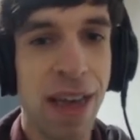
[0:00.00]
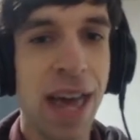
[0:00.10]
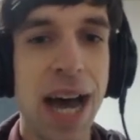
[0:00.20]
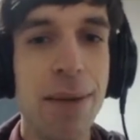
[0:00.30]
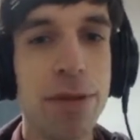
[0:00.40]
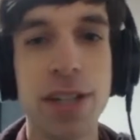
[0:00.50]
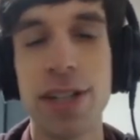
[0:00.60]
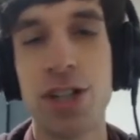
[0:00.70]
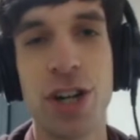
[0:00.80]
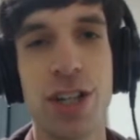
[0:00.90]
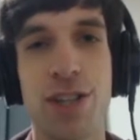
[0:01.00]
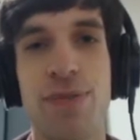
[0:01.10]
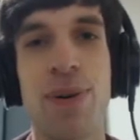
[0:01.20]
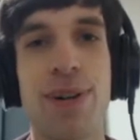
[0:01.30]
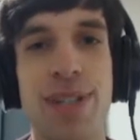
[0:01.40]
I'm just going to charge the
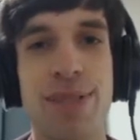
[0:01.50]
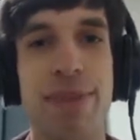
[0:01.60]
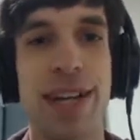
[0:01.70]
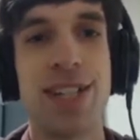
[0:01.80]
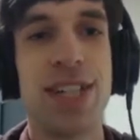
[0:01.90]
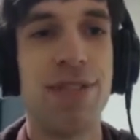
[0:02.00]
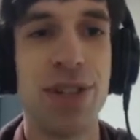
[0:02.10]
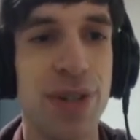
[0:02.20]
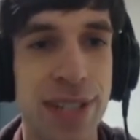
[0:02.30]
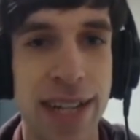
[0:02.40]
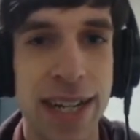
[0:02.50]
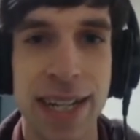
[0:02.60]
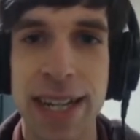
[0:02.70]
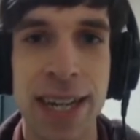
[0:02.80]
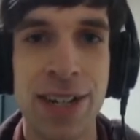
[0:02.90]
forward smash, even though it's not going
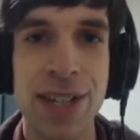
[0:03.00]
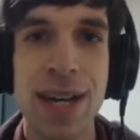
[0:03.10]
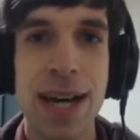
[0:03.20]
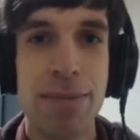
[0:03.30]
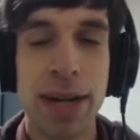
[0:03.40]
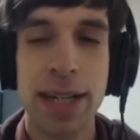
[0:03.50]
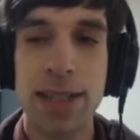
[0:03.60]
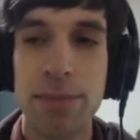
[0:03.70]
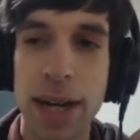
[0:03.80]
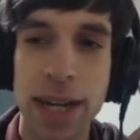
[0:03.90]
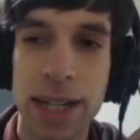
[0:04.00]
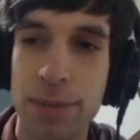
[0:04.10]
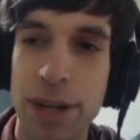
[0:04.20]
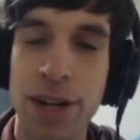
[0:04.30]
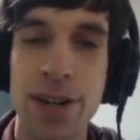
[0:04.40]
to kill, because in my head
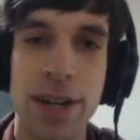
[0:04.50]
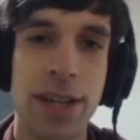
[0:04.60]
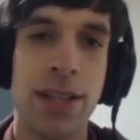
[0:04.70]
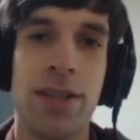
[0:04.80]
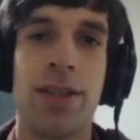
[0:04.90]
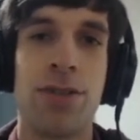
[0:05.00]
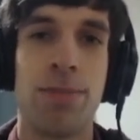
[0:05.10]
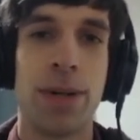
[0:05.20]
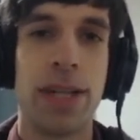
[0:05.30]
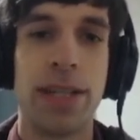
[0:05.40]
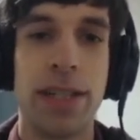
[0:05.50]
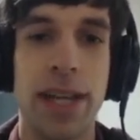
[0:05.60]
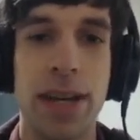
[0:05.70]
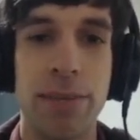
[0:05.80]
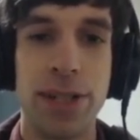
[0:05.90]
I'm like, oh yeah, this is super easy
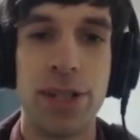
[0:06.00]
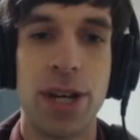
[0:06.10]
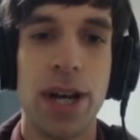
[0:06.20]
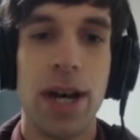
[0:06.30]
damage.